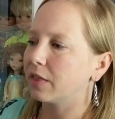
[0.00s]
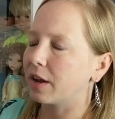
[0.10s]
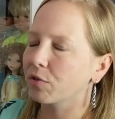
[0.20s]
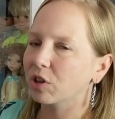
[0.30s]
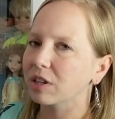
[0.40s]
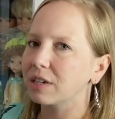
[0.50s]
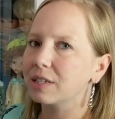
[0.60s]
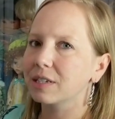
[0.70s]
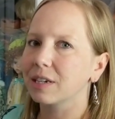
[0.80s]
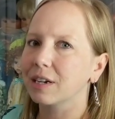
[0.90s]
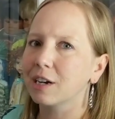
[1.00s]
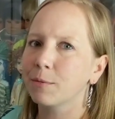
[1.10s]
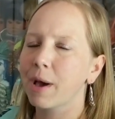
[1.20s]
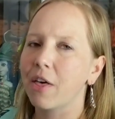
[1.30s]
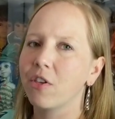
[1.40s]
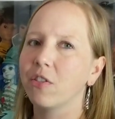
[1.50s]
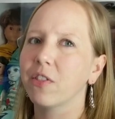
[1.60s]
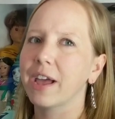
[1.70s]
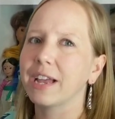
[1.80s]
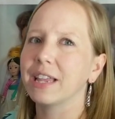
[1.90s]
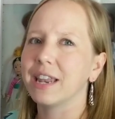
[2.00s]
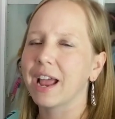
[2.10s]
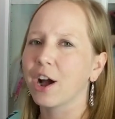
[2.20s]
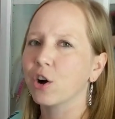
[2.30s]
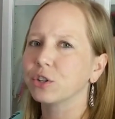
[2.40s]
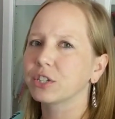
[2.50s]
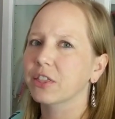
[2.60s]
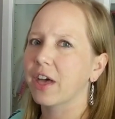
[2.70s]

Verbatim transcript: they released him and then they announced